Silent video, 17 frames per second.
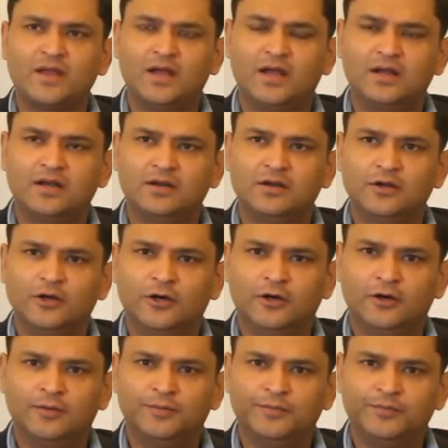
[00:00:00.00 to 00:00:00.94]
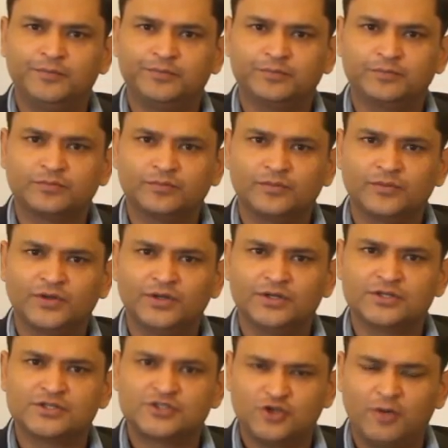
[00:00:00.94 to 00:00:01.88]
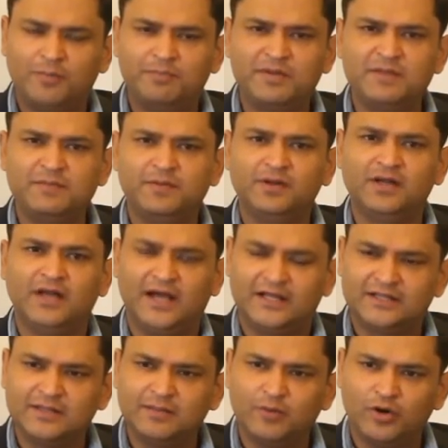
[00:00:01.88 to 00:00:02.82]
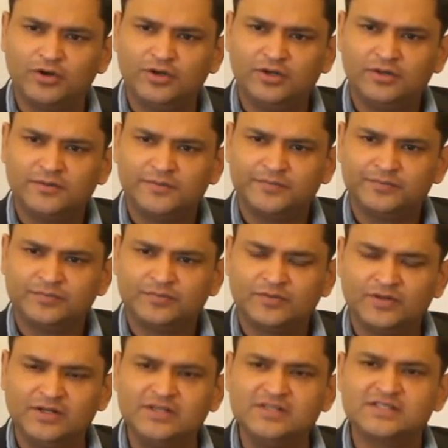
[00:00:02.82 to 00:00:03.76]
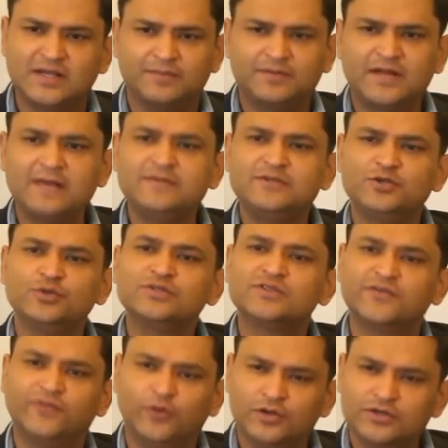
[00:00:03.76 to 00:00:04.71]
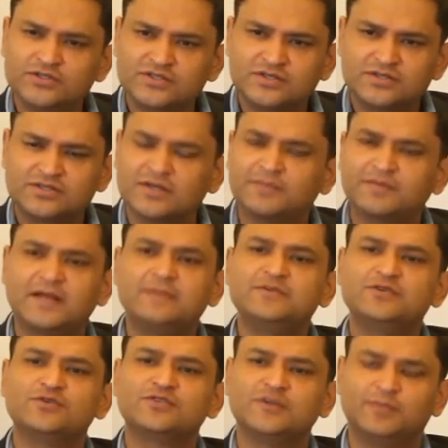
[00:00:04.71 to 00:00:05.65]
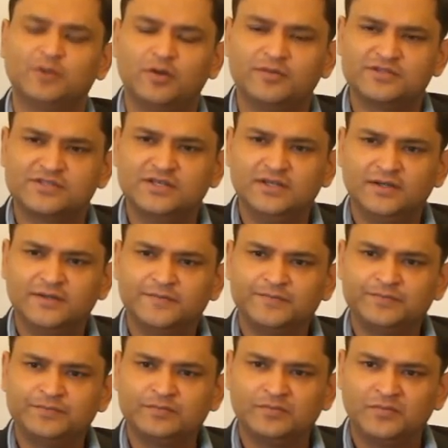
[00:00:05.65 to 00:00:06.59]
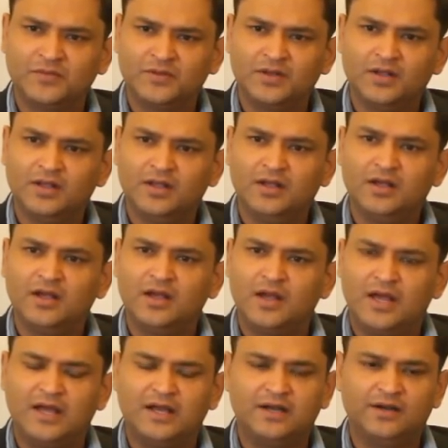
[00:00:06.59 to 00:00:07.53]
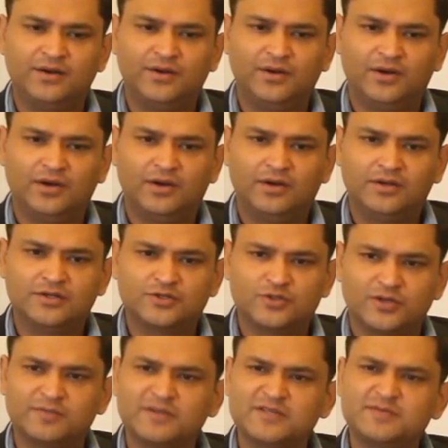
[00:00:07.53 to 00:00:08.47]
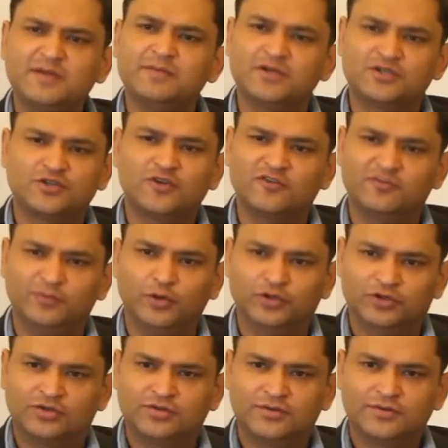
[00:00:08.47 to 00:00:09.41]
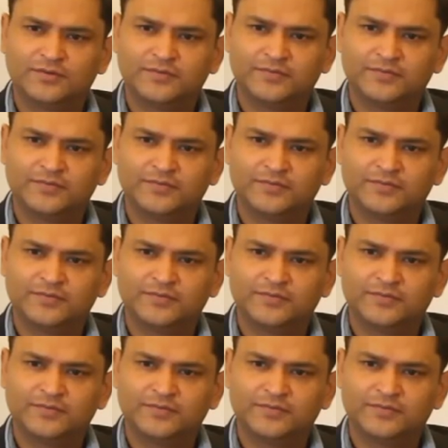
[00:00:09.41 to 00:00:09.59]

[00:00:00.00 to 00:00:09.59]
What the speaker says: and stop people at the border. Sometimes use force, sometimes use diplomacy, and so it must be a mixture of both.